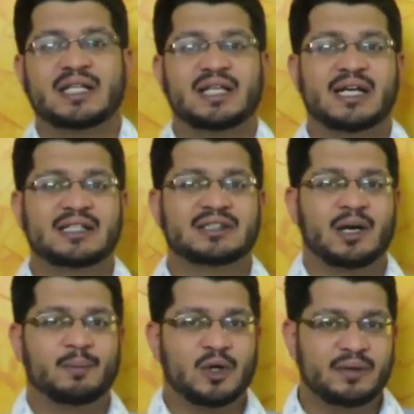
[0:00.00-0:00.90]
There is a
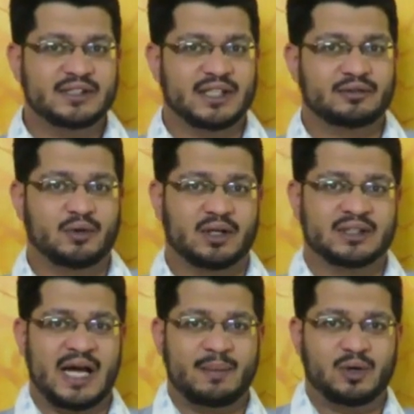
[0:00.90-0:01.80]
provision for the
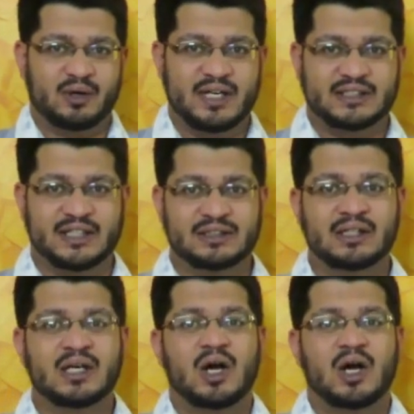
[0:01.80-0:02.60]
abrogation